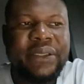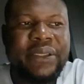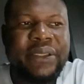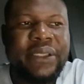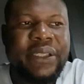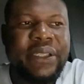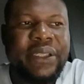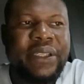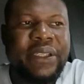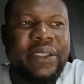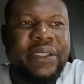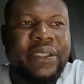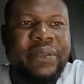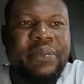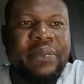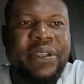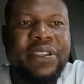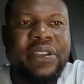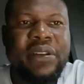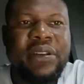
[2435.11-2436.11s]
It
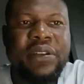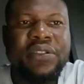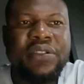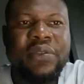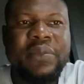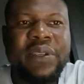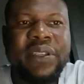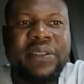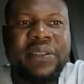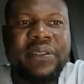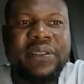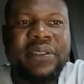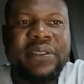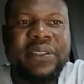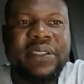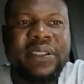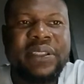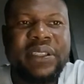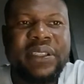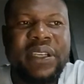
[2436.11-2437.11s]
means a lot to me,
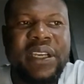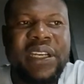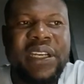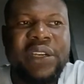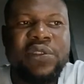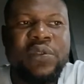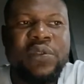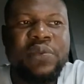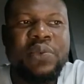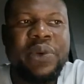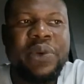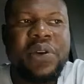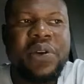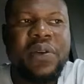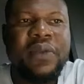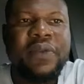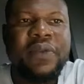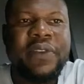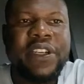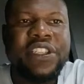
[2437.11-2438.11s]
and I hope we'll
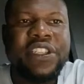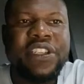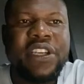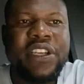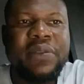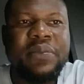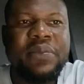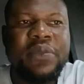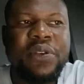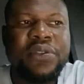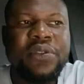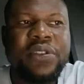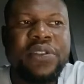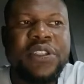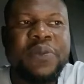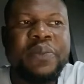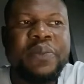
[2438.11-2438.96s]
converge here more to